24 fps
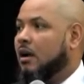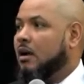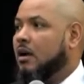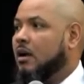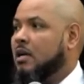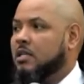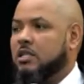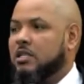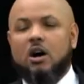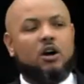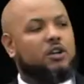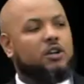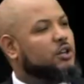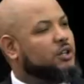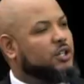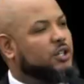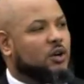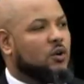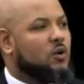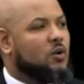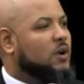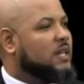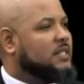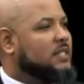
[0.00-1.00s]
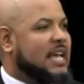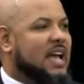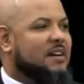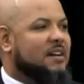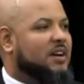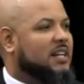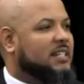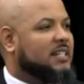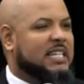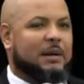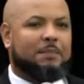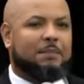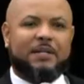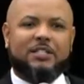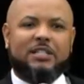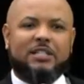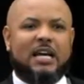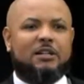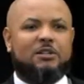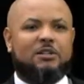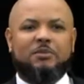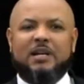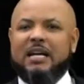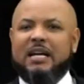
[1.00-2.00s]
Because all you're doing is having a temper
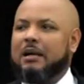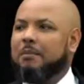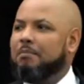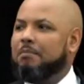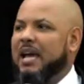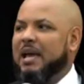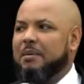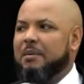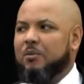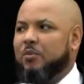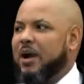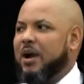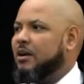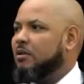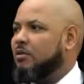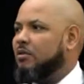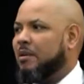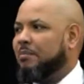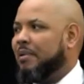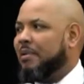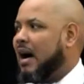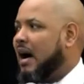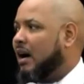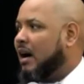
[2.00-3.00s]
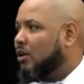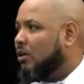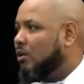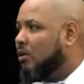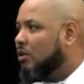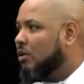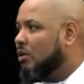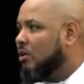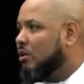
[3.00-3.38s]
tantrum like a baby waiting on a bottle.